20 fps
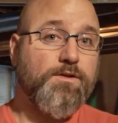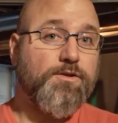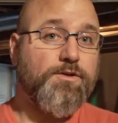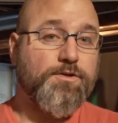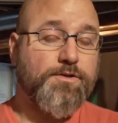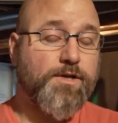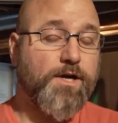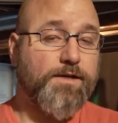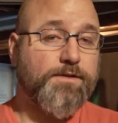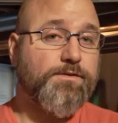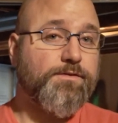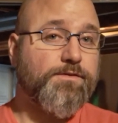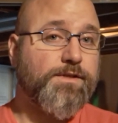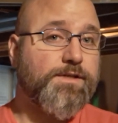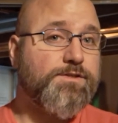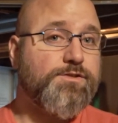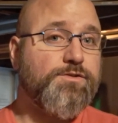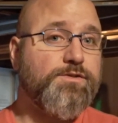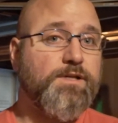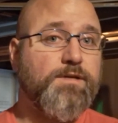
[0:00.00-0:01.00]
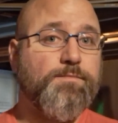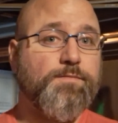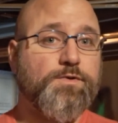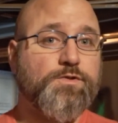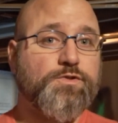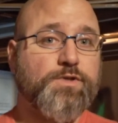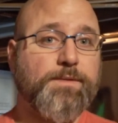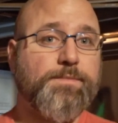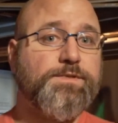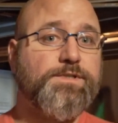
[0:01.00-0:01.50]
Your doctor thinks you need
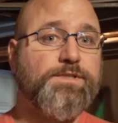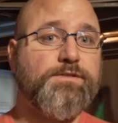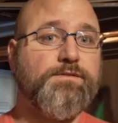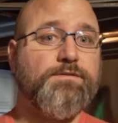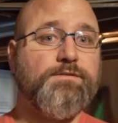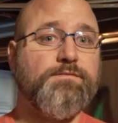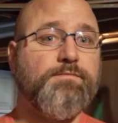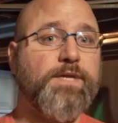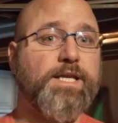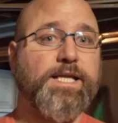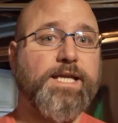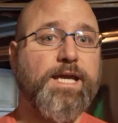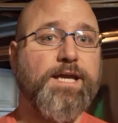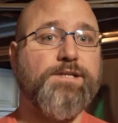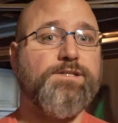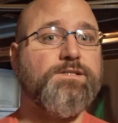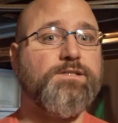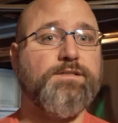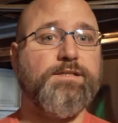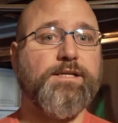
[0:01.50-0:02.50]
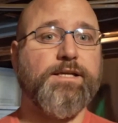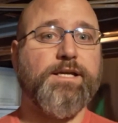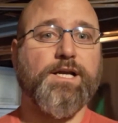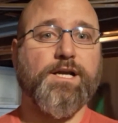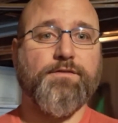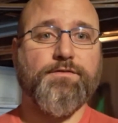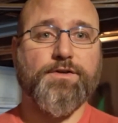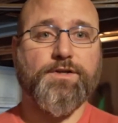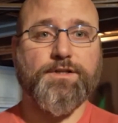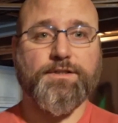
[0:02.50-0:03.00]
prescription medication to take care
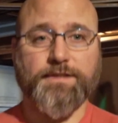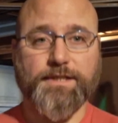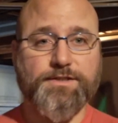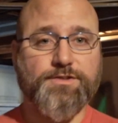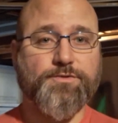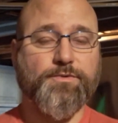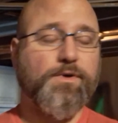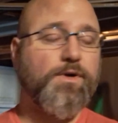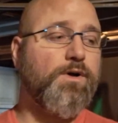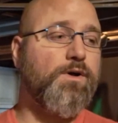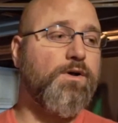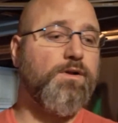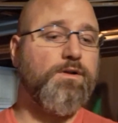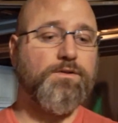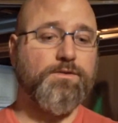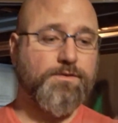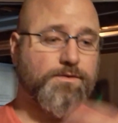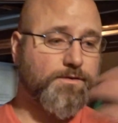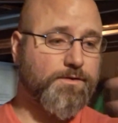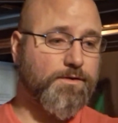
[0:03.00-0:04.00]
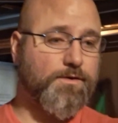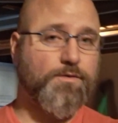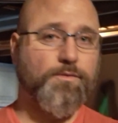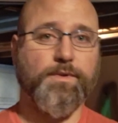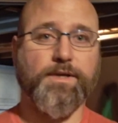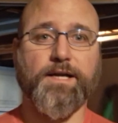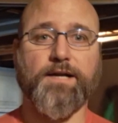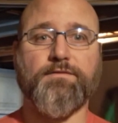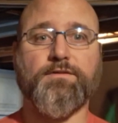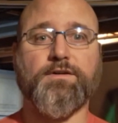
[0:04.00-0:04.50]
of your cholesterol or
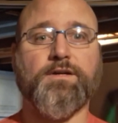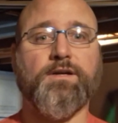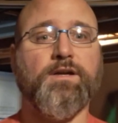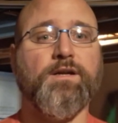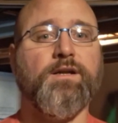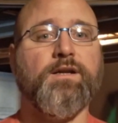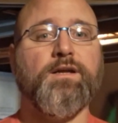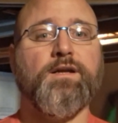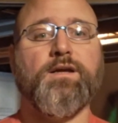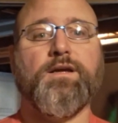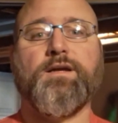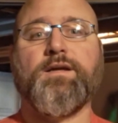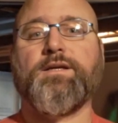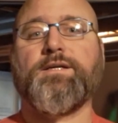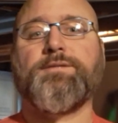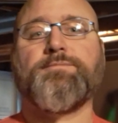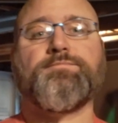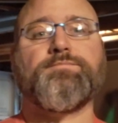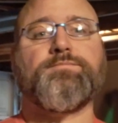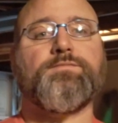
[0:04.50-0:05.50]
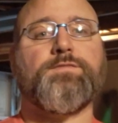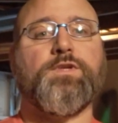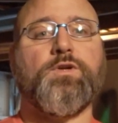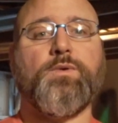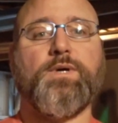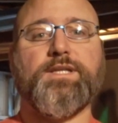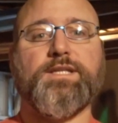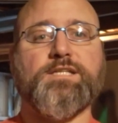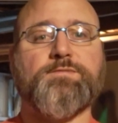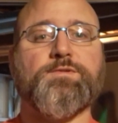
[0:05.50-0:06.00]
whatever. You know
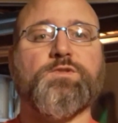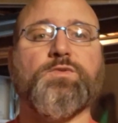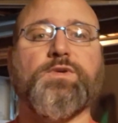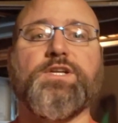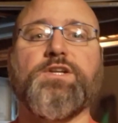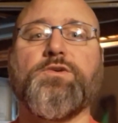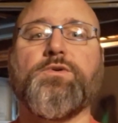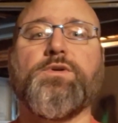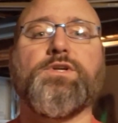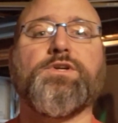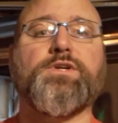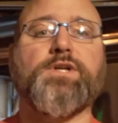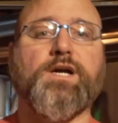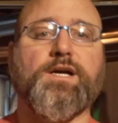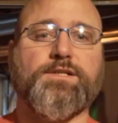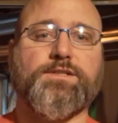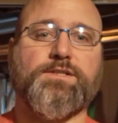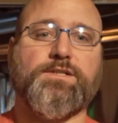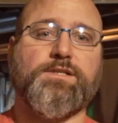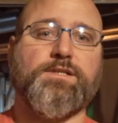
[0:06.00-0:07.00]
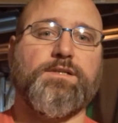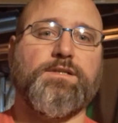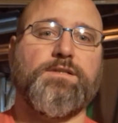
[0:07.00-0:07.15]
what? That's between you and your doctor.